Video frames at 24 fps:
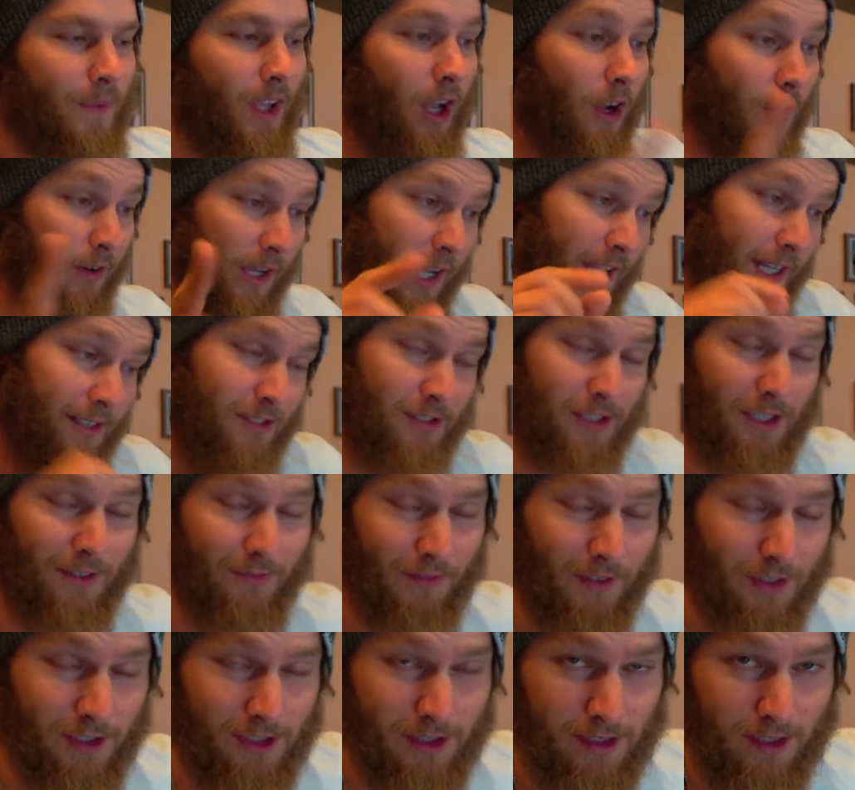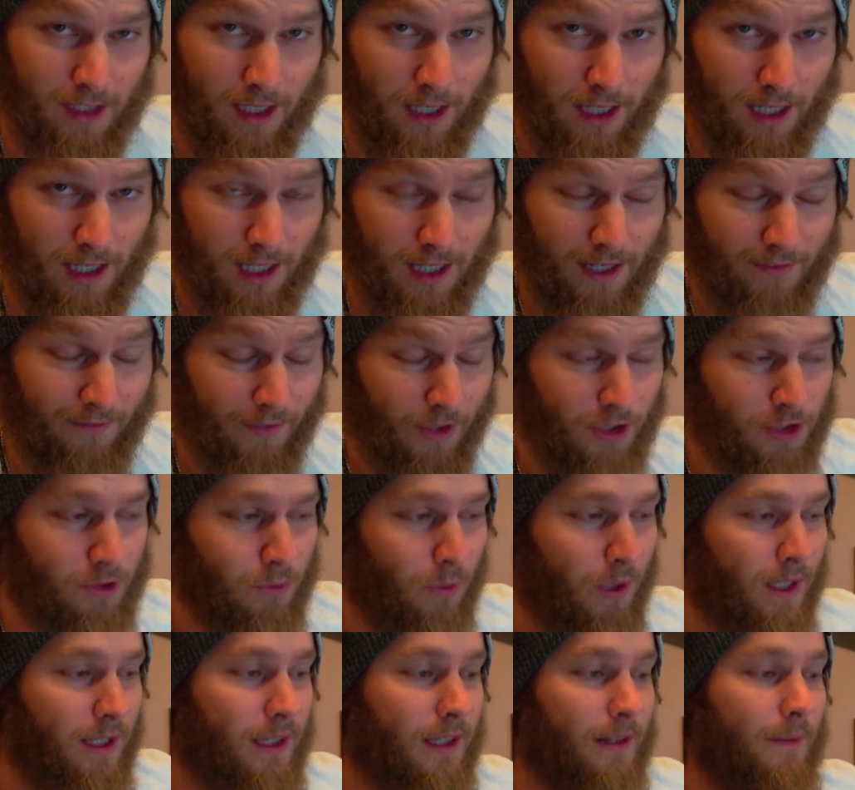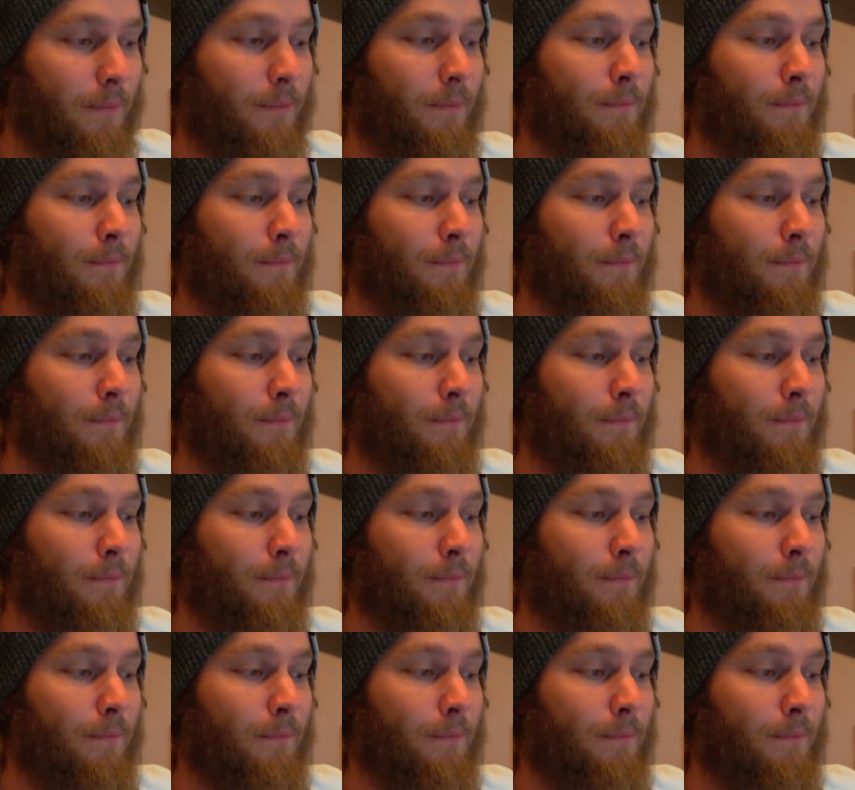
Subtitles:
Okay, so the first one,